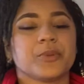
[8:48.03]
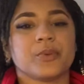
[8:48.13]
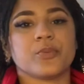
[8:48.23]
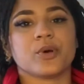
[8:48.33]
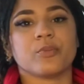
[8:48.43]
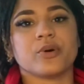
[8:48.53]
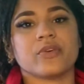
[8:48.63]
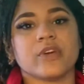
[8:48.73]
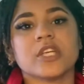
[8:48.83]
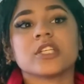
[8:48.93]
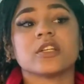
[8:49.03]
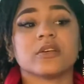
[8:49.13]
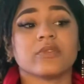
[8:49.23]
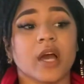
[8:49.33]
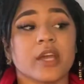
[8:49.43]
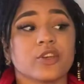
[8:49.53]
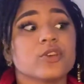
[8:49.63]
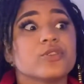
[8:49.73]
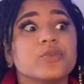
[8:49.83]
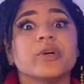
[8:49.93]
more motivation of like,
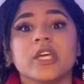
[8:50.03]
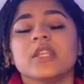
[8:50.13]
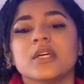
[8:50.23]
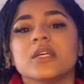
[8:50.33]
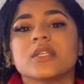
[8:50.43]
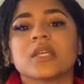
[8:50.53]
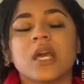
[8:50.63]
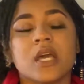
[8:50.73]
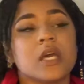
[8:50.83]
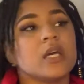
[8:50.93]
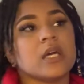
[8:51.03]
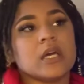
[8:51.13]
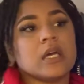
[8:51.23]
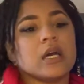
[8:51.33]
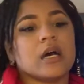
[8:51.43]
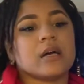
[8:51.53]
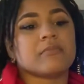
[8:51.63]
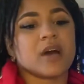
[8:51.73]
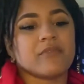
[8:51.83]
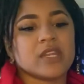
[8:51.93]
you're doing this.
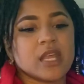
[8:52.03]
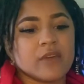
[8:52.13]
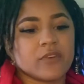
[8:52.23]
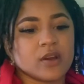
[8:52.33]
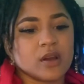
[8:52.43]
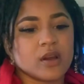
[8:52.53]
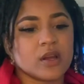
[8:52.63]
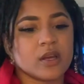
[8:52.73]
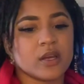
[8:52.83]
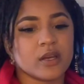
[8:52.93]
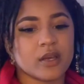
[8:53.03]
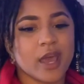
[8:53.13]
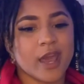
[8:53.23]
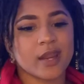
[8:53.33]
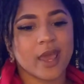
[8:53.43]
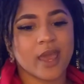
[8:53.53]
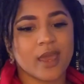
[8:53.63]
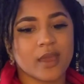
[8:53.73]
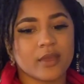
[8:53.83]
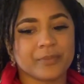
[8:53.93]
Um, I've never had
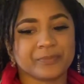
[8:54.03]
a